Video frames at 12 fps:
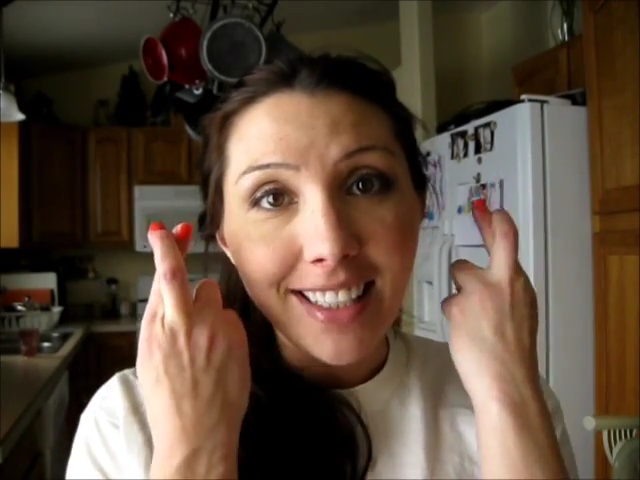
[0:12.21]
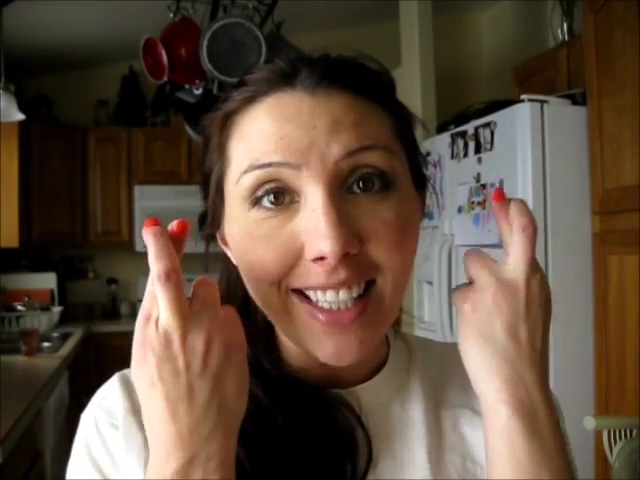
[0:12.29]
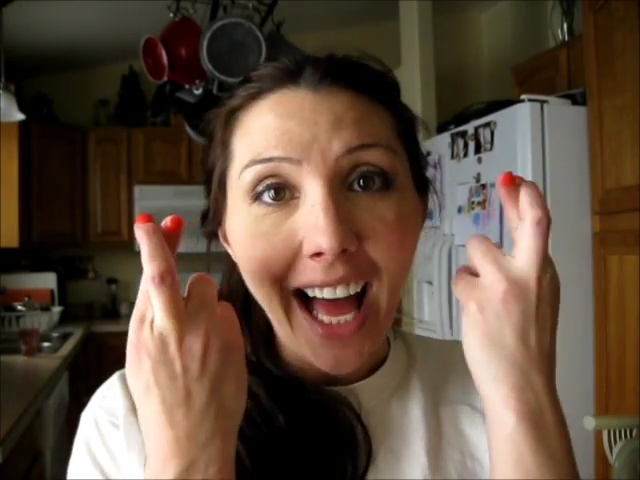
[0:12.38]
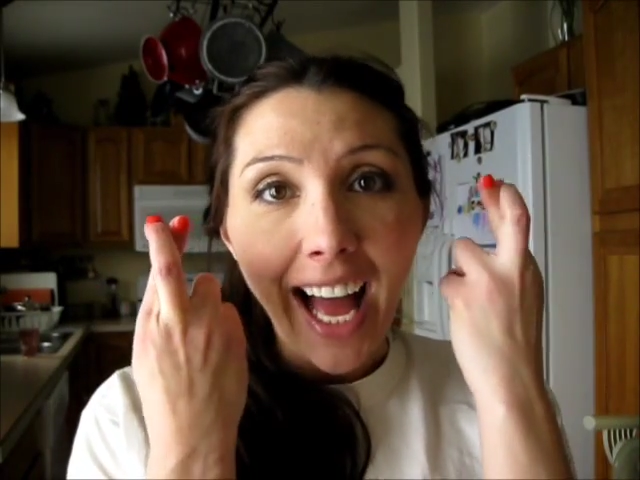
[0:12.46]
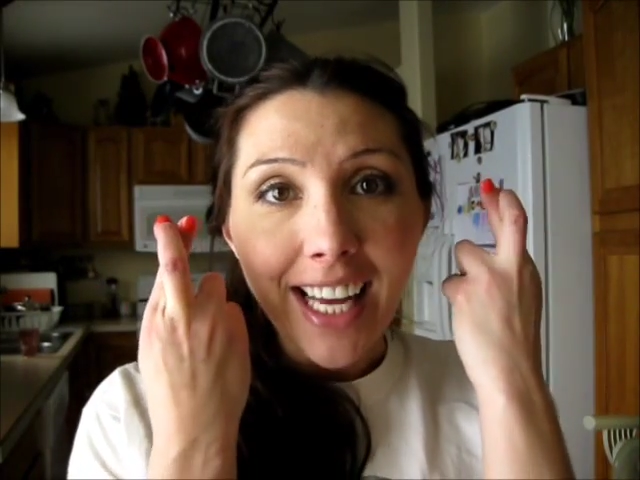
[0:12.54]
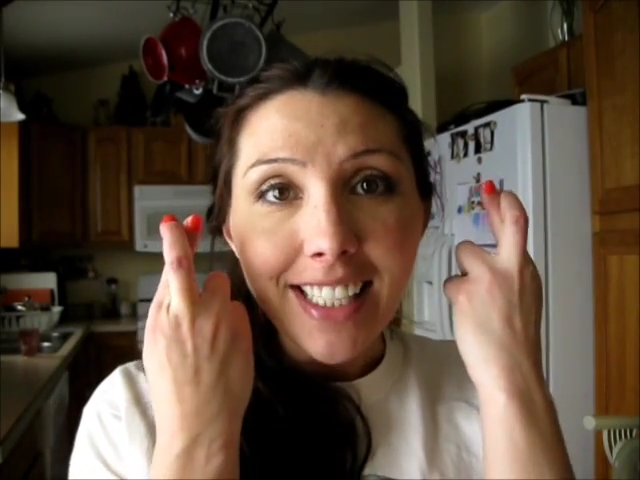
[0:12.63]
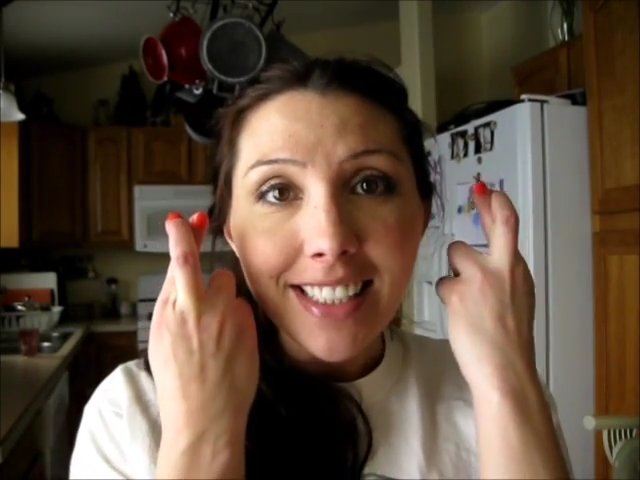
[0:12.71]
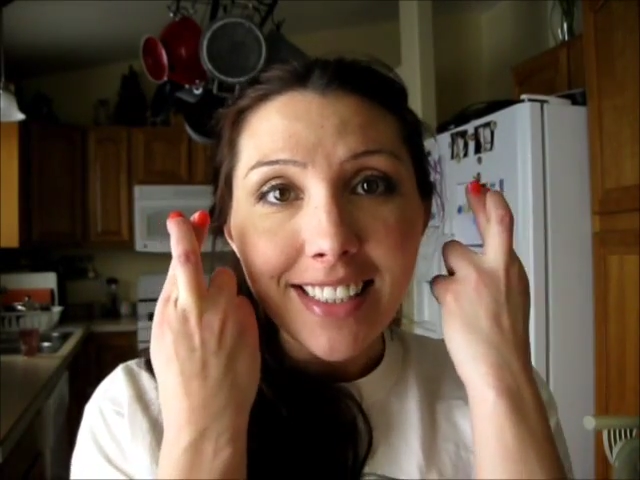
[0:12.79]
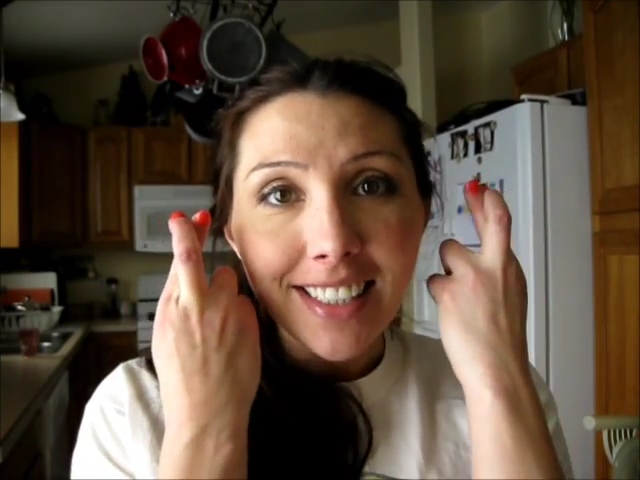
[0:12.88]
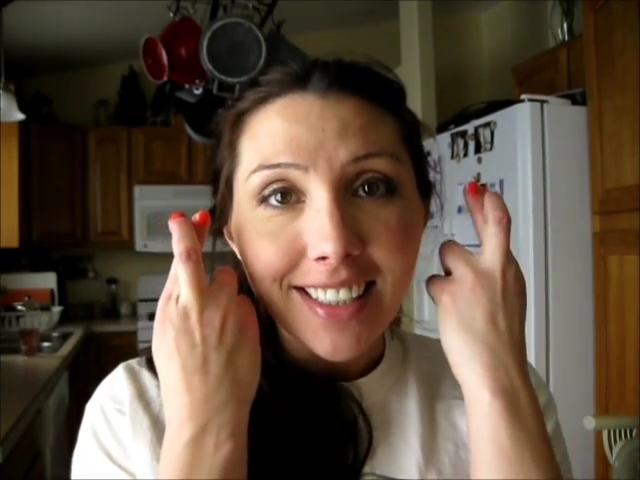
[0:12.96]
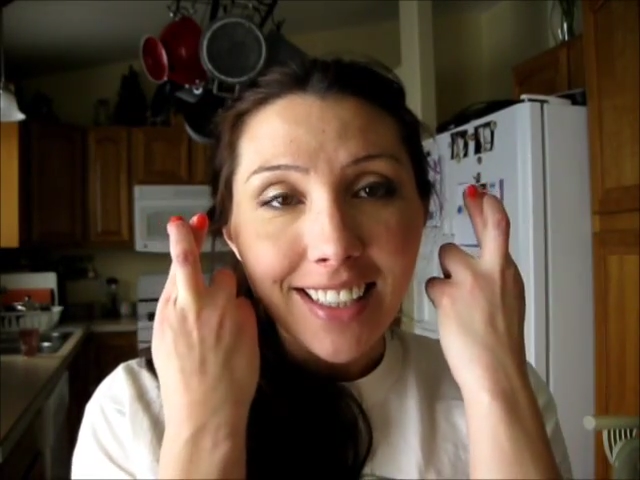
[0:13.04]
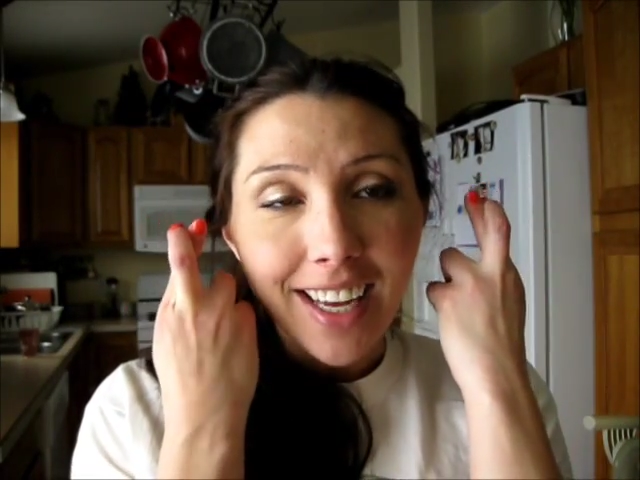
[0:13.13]

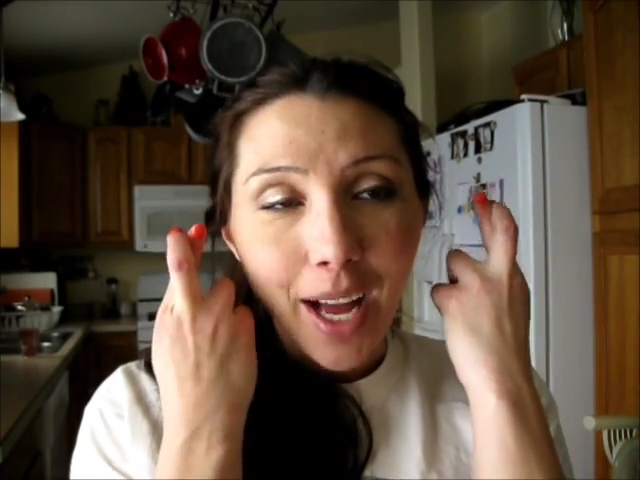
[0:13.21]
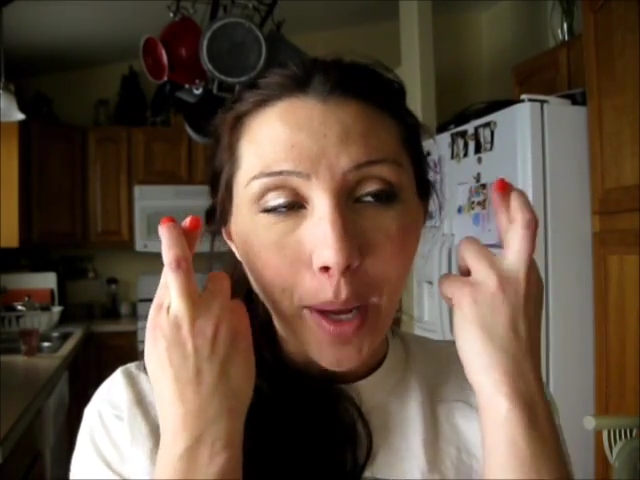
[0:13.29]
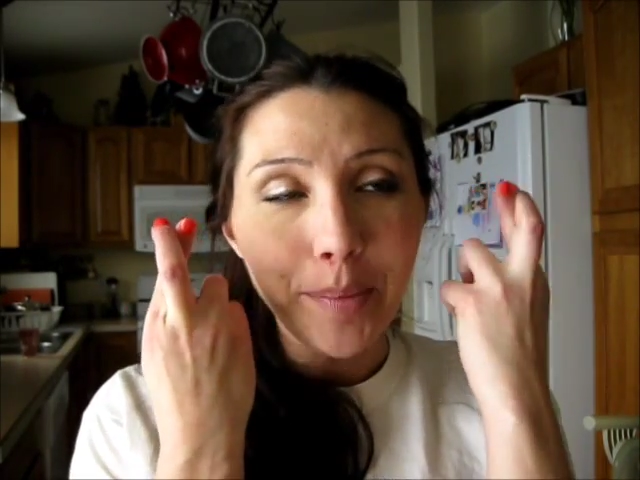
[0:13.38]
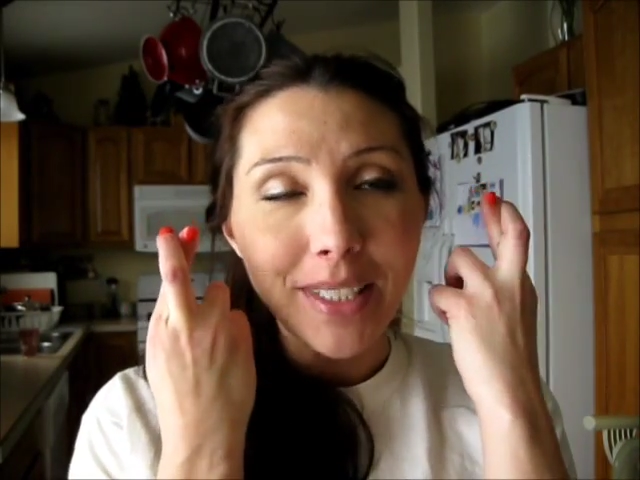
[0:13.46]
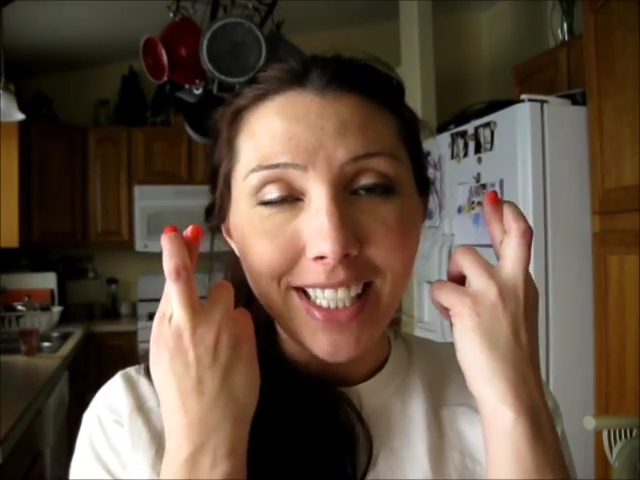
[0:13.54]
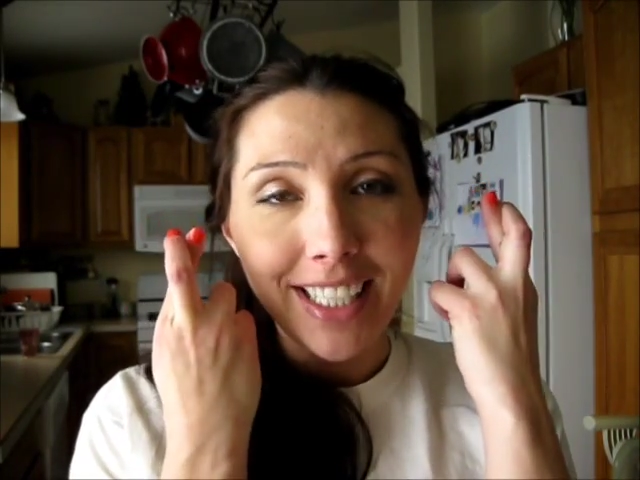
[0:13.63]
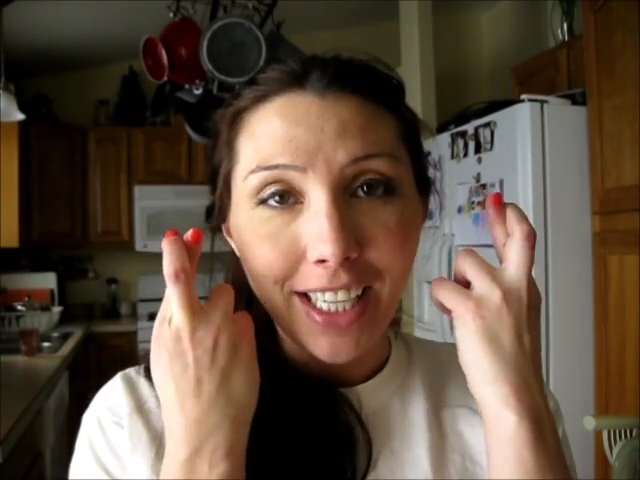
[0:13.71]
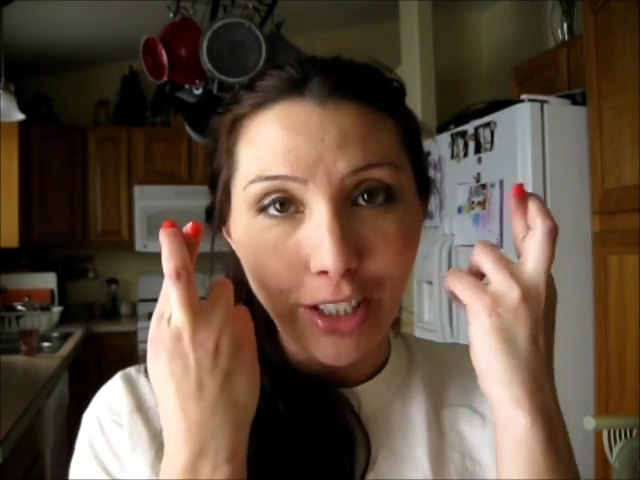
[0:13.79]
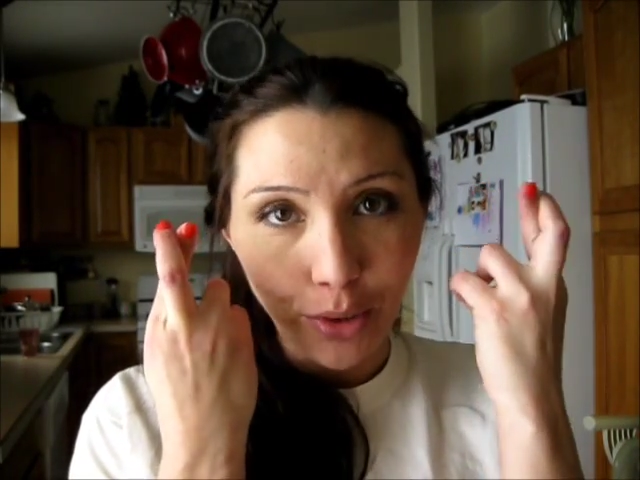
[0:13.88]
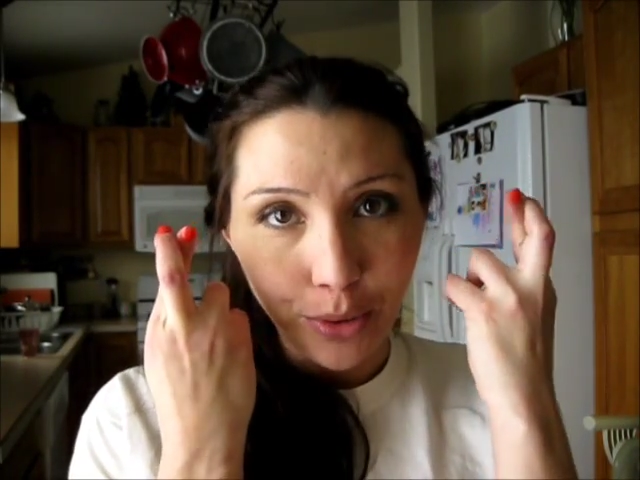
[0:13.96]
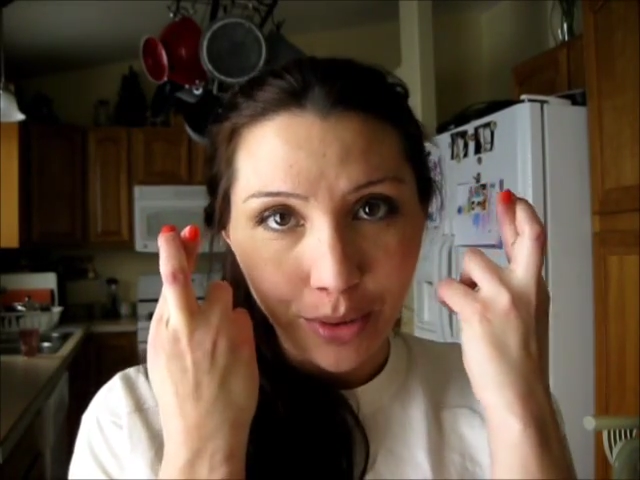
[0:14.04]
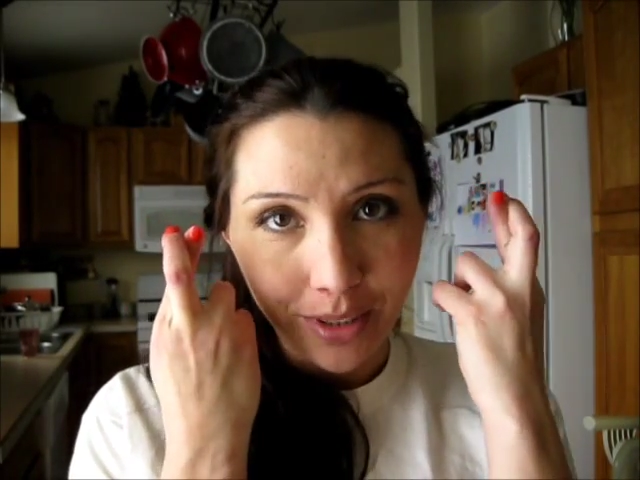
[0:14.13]
last update I do.